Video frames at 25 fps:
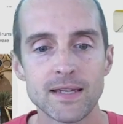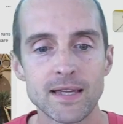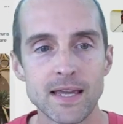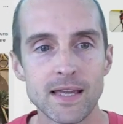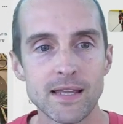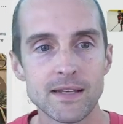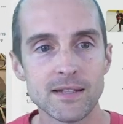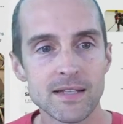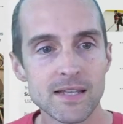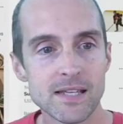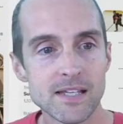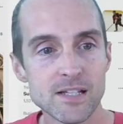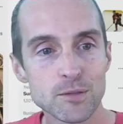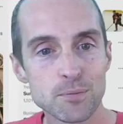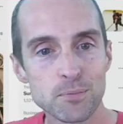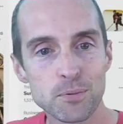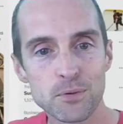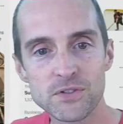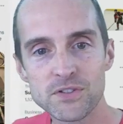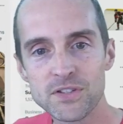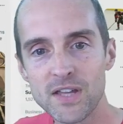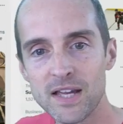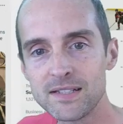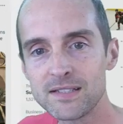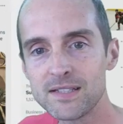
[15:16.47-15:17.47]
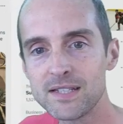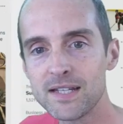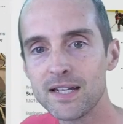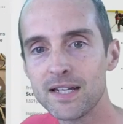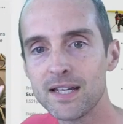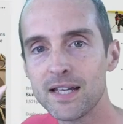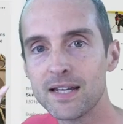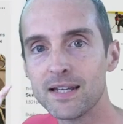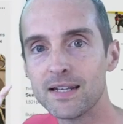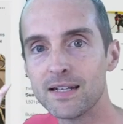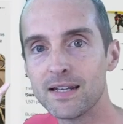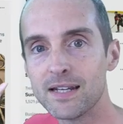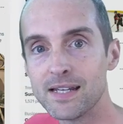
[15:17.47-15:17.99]
And he's presenting
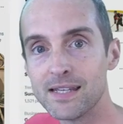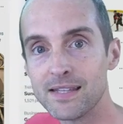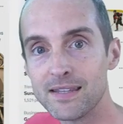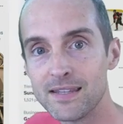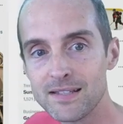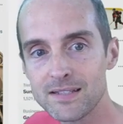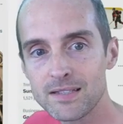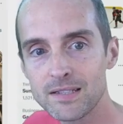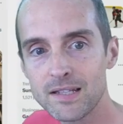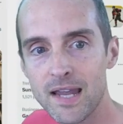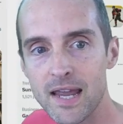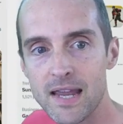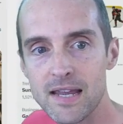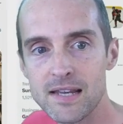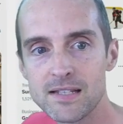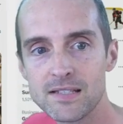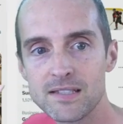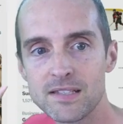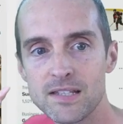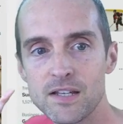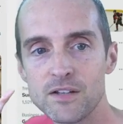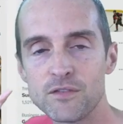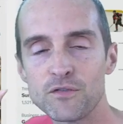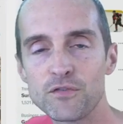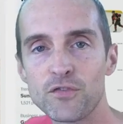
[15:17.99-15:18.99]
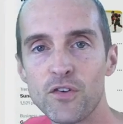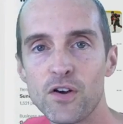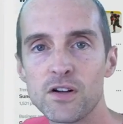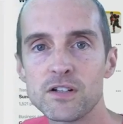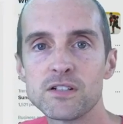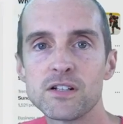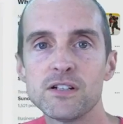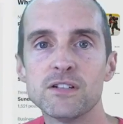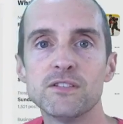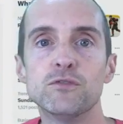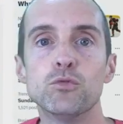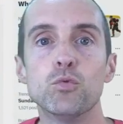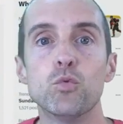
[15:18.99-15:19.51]
it, in this case, in
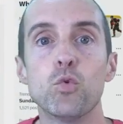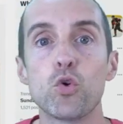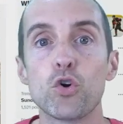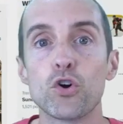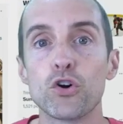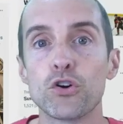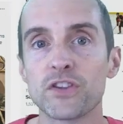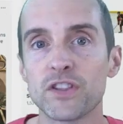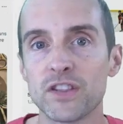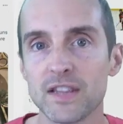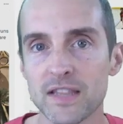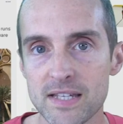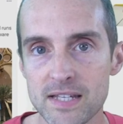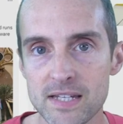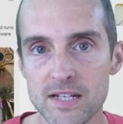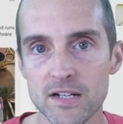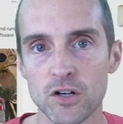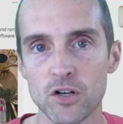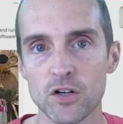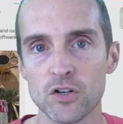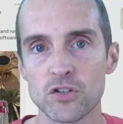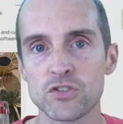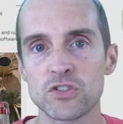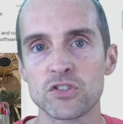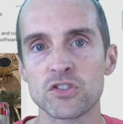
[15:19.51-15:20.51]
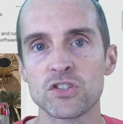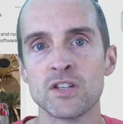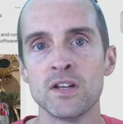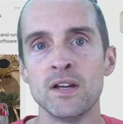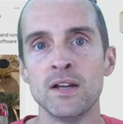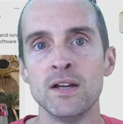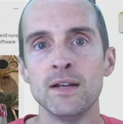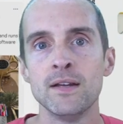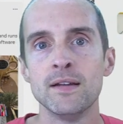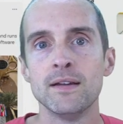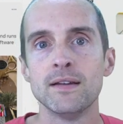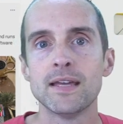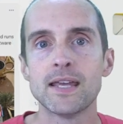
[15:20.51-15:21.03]
front of world leaders,
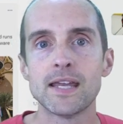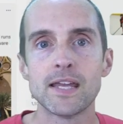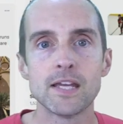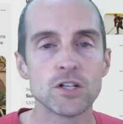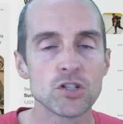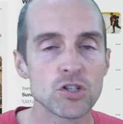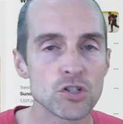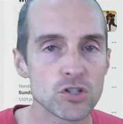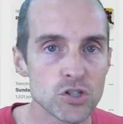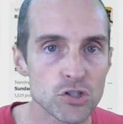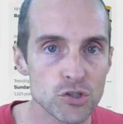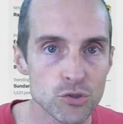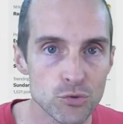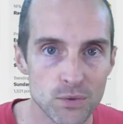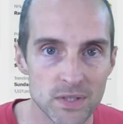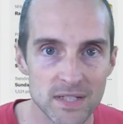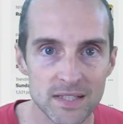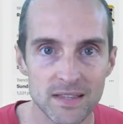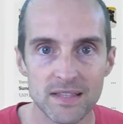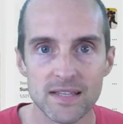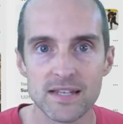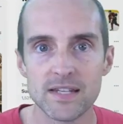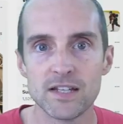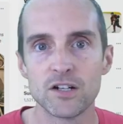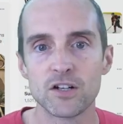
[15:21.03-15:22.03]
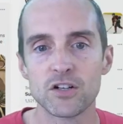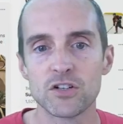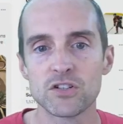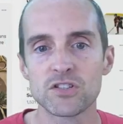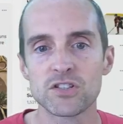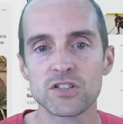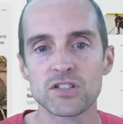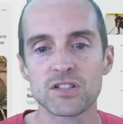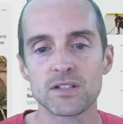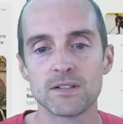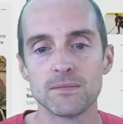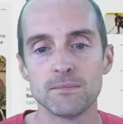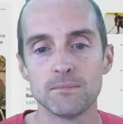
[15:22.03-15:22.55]
industry
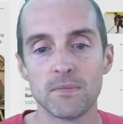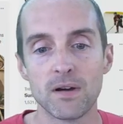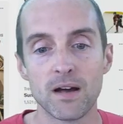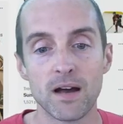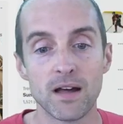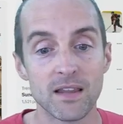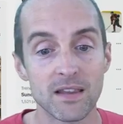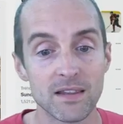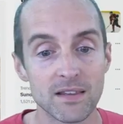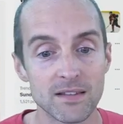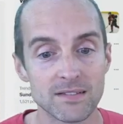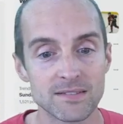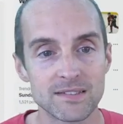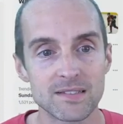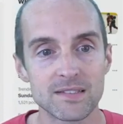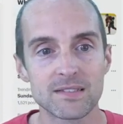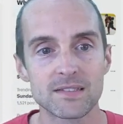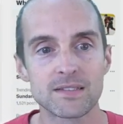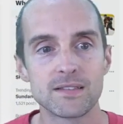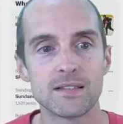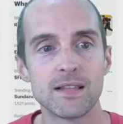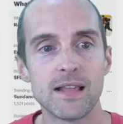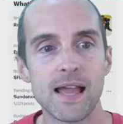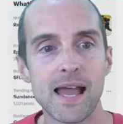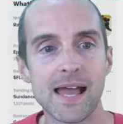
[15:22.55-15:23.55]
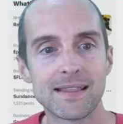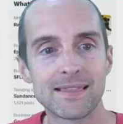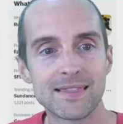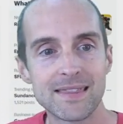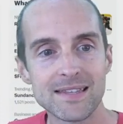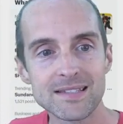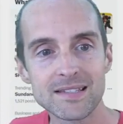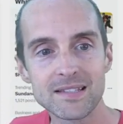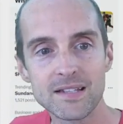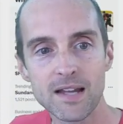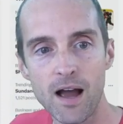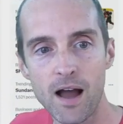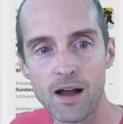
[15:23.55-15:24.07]
leaders. At
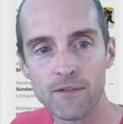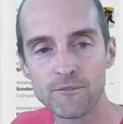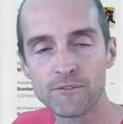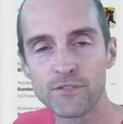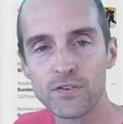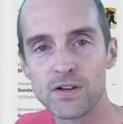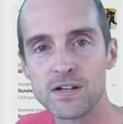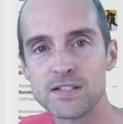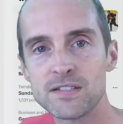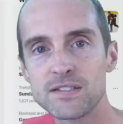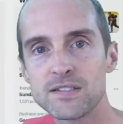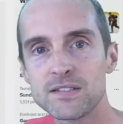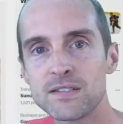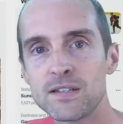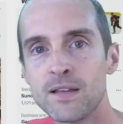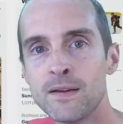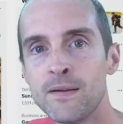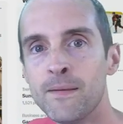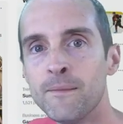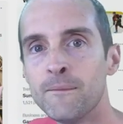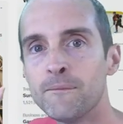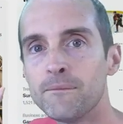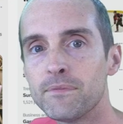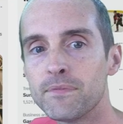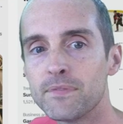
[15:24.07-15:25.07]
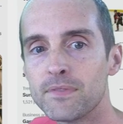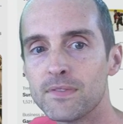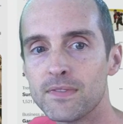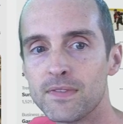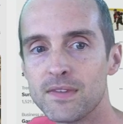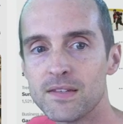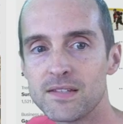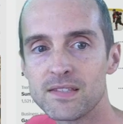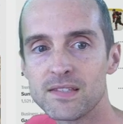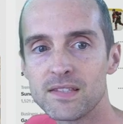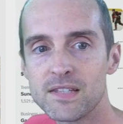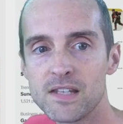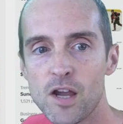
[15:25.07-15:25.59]
this conference,
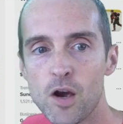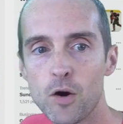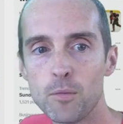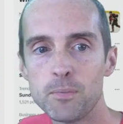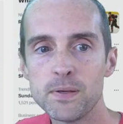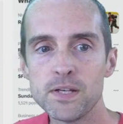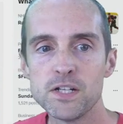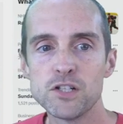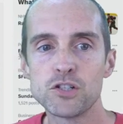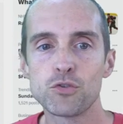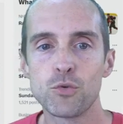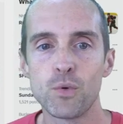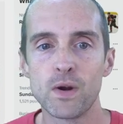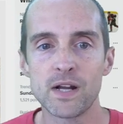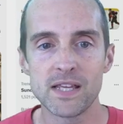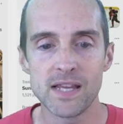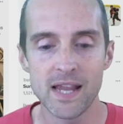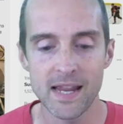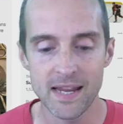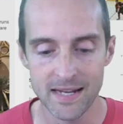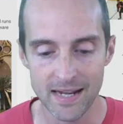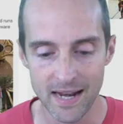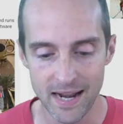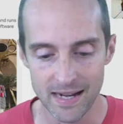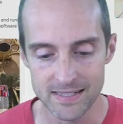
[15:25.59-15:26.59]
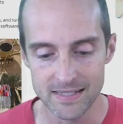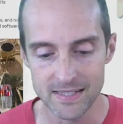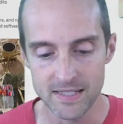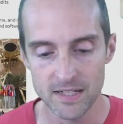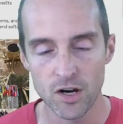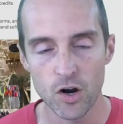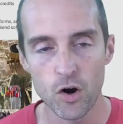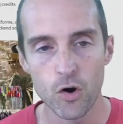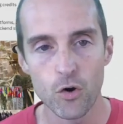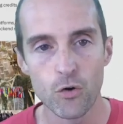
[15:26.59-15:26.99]
the COP28, I did a